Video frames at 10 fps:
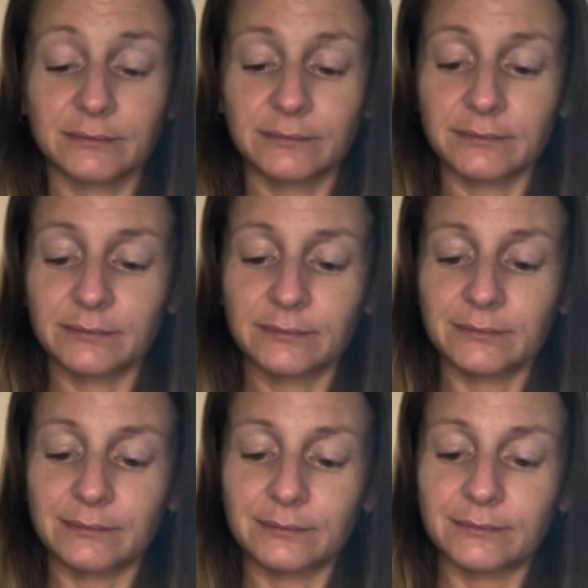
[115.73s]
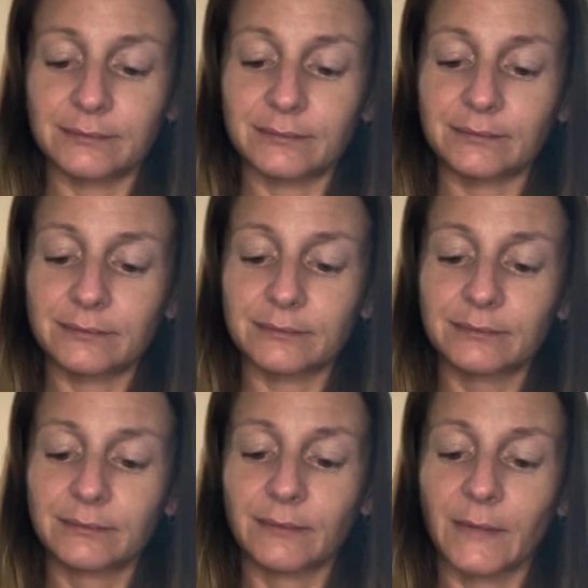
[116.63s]

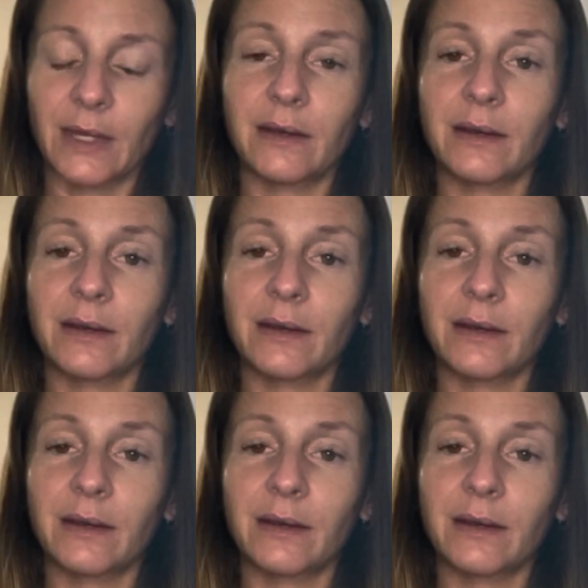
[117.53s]
[no speech]